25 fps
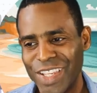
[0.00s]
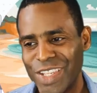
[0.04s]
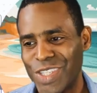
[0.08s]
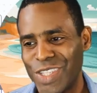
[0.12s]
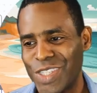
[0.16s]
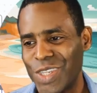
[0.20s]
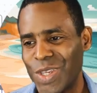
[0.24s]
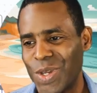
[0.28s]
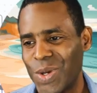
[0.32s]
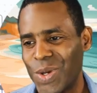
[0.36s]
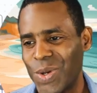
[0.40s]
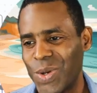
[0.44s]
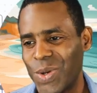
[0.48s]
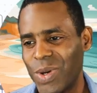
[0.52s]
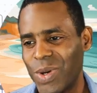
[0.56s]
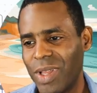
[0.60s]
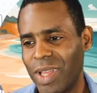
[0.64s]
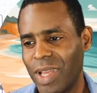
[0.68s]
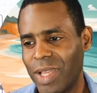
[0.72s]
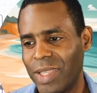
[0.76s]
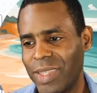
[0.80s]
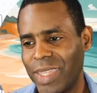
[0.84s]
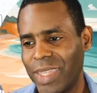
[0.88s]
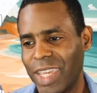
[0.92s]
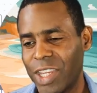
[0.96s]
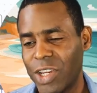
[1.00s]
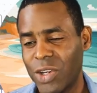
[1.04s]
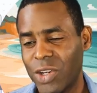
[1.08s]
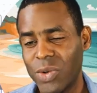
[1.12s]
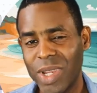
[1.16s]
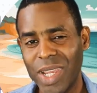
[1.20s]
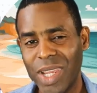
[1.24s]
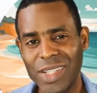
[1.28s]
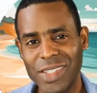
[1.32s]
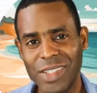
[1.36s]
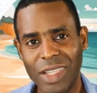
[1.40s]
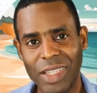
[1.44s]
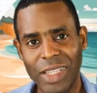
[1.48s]
So uh, that
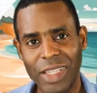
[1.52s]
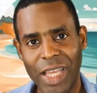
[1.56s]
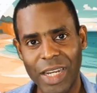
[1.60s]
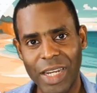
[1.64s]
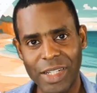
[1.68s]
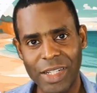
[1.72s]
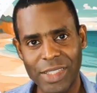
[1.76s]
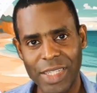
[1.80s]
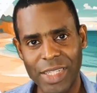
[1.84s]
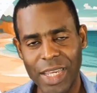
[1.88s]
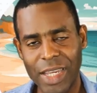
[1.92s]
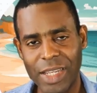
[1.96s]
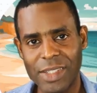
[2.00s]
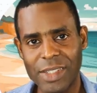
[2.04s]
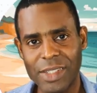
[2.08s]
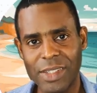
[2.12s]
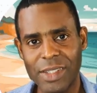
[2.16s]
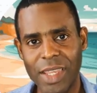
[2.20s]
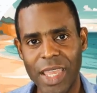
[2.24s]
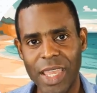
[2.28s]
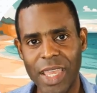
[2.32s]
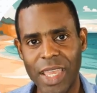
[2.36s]
creates a lot of text,